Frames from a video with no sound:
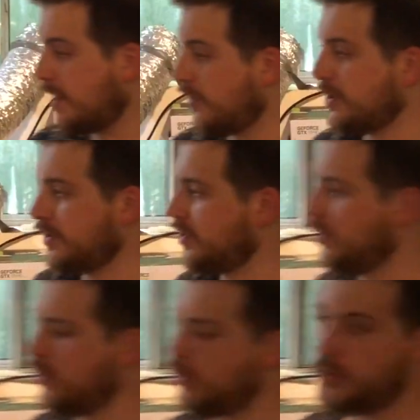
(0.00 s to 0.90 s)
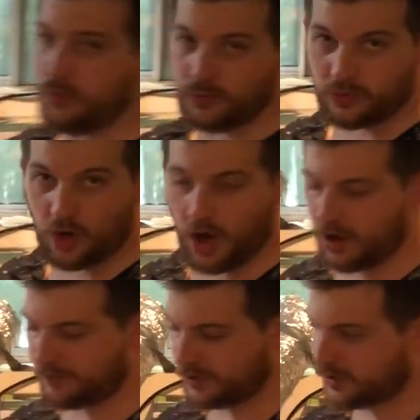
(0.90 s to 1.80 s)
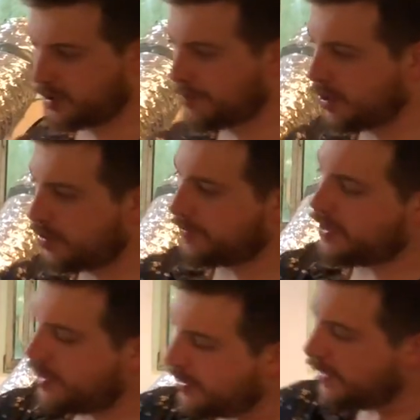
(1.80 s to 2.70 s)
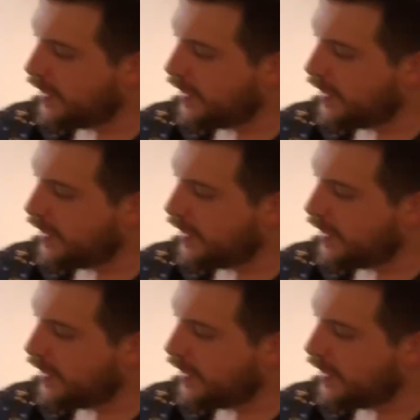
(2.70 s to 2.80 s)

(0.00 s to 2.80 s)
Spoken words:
Now this is the new office, so come on over here.